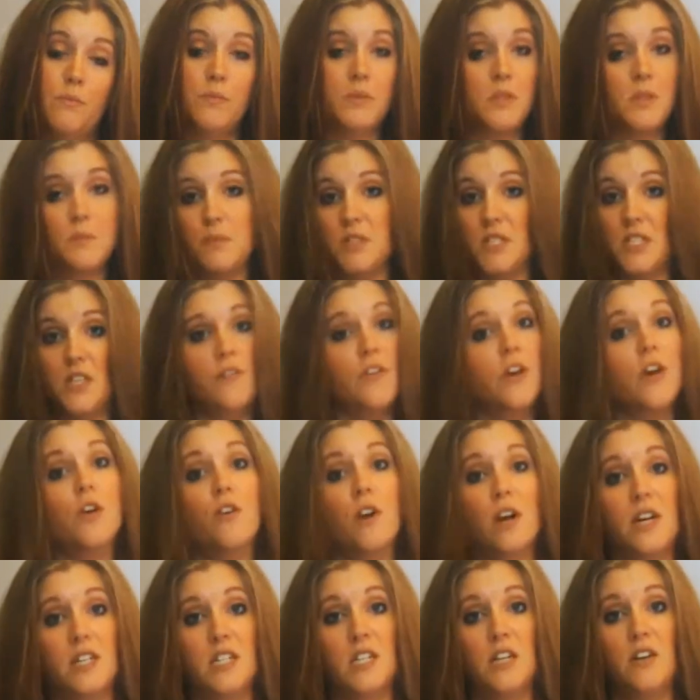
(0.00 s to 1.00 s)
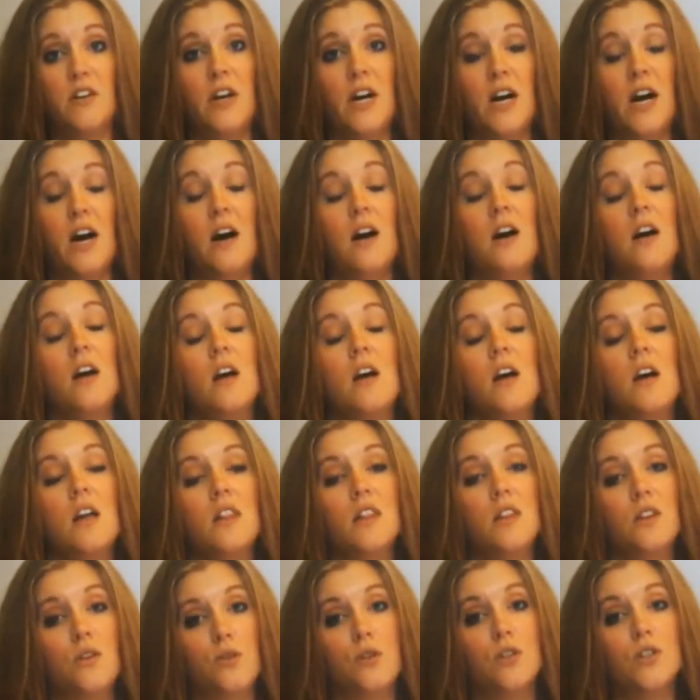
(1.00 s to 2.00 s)
specific criteria,
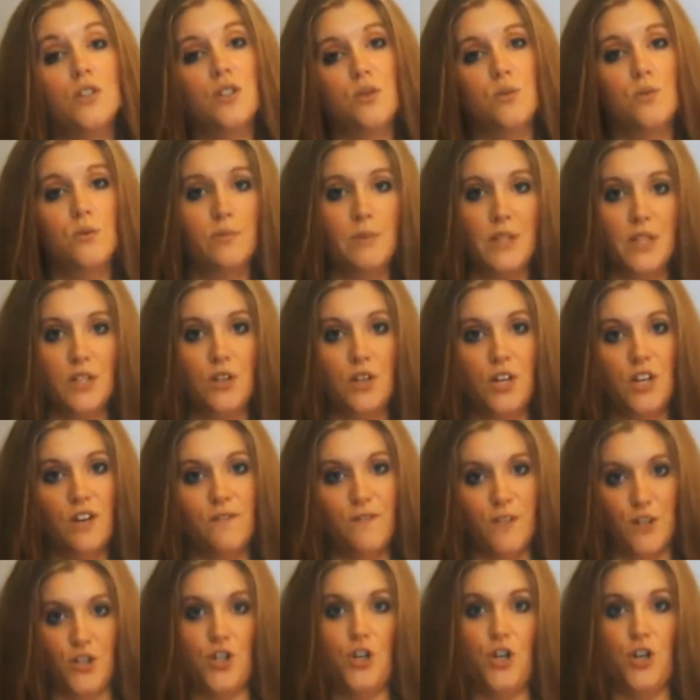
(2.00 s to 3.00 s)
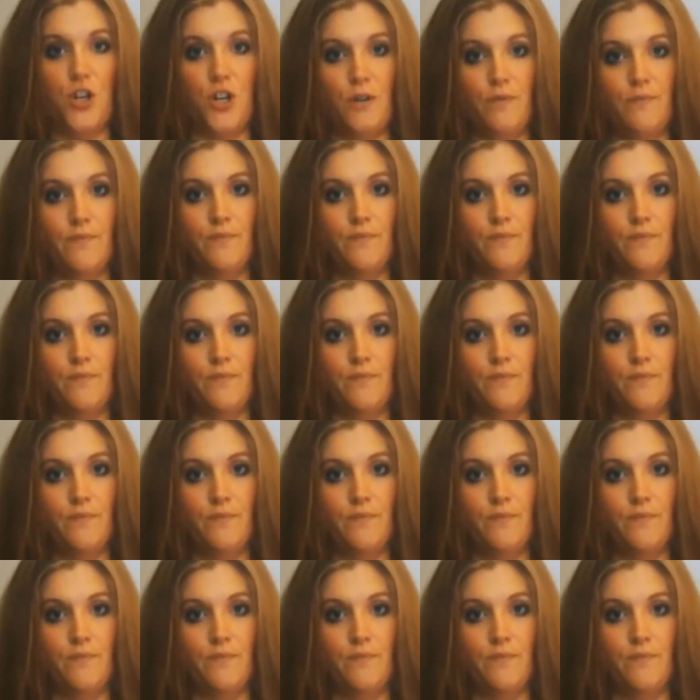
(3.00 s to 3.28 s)
the auditor will be looking for 2.